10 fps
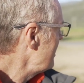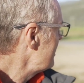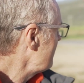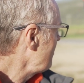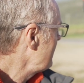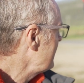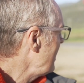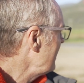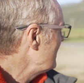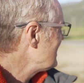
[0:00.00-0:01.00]
these. I've probably
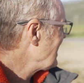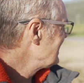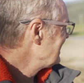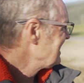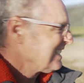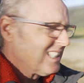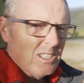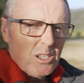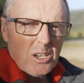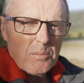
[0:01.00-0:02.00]
done
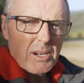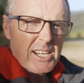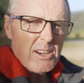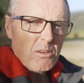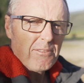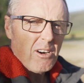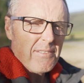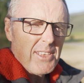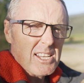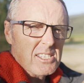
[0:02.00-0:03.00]
oh, probably near on
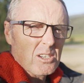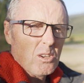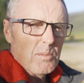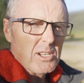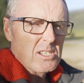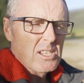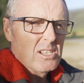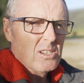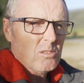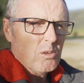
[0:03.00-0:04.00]
5,000 kilometres
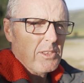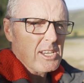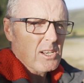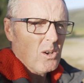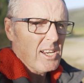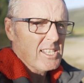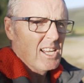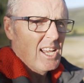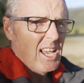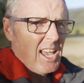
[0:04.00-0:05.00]
with these lights.
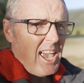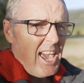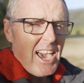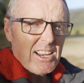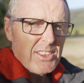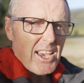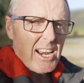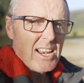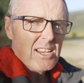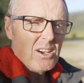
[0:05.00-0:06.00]
Out of
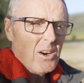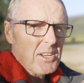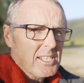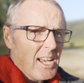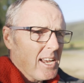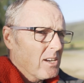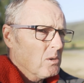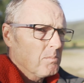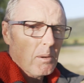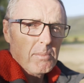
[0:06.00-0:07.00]
that, I'd say a
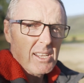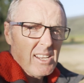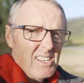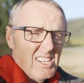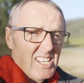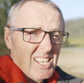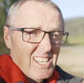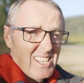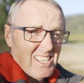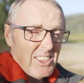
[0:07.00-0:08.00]
good probably
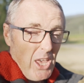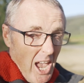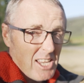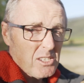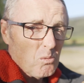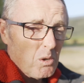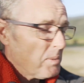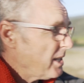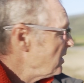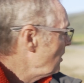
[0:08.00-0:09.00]
1,000 would
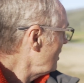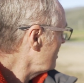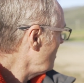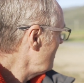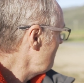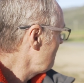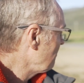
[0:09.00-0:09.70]
have been at night time.